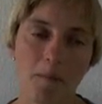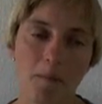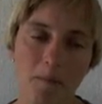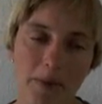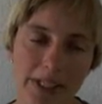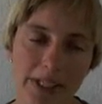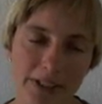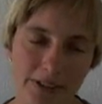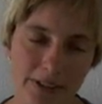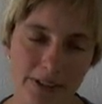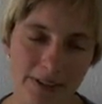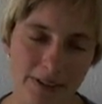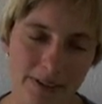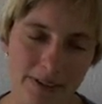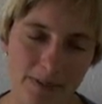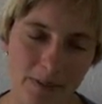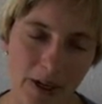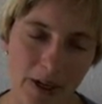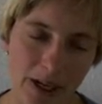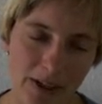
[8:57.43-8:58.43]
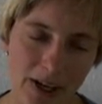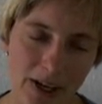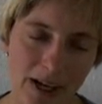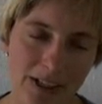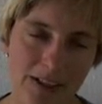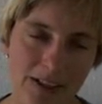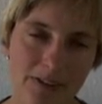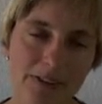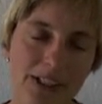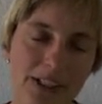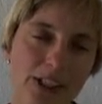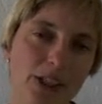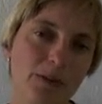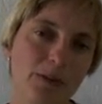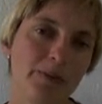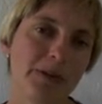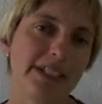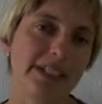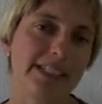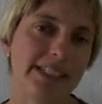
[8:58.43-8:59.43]
We are not going to
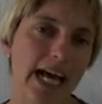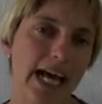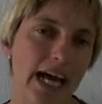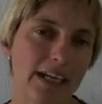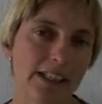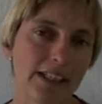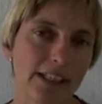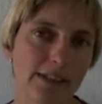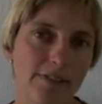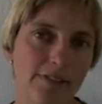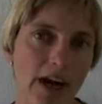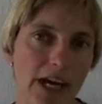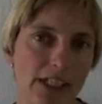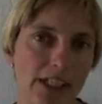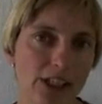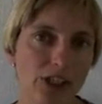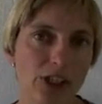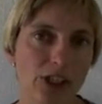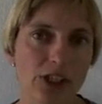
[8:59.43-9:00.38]
be satisfied